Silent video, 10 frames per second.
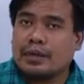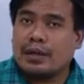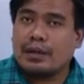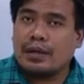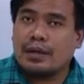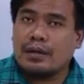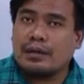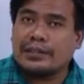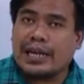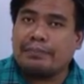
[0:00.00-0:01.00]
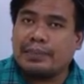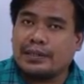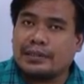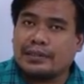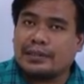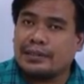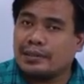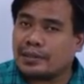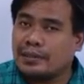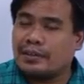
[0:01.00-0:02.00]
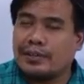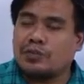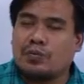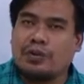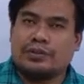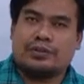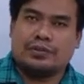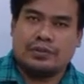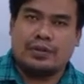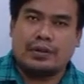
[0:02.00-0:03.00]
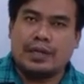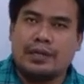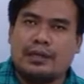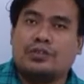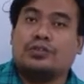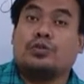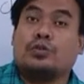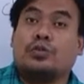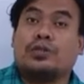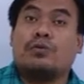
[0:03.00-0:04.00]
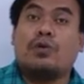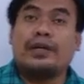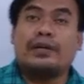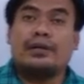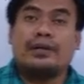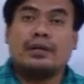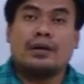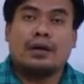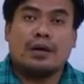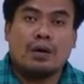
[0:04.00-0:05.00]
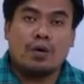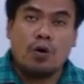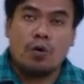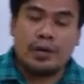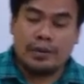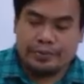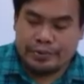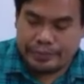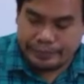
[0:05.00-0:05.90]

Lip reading: A timepiece, wristwatch. Okay, so those are what? Homonyms.